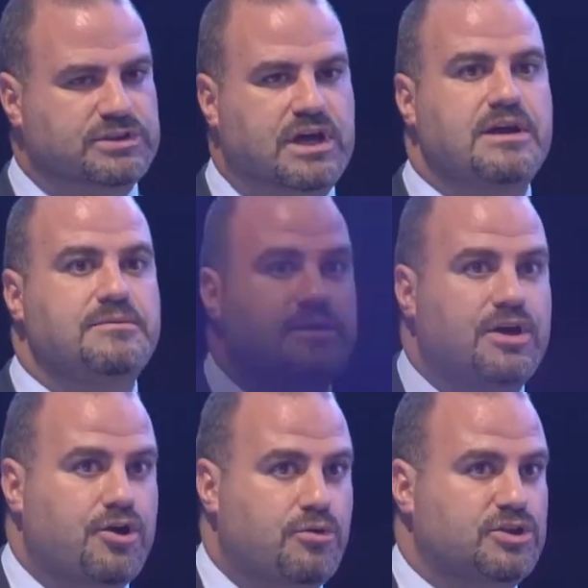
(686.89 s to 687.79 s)

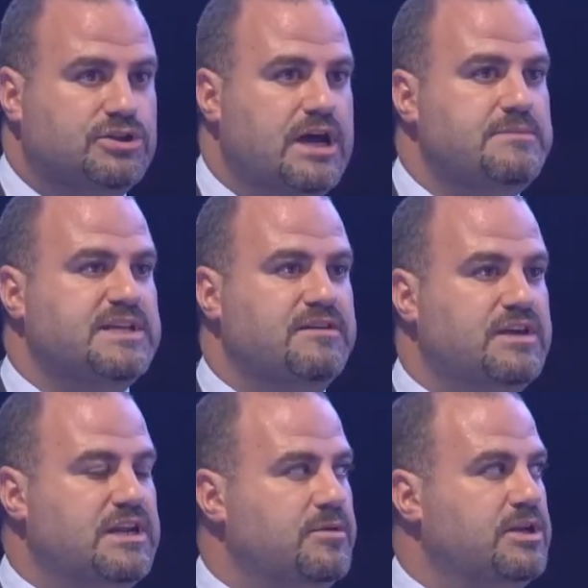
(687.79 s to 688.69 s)
types
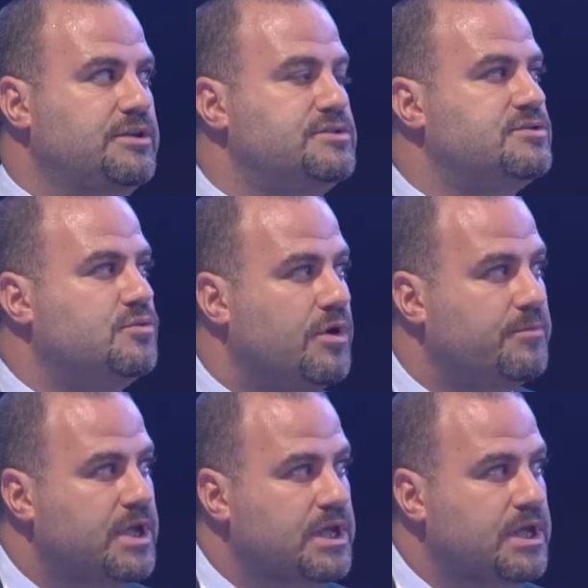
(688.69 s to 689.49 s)
available in the swarm.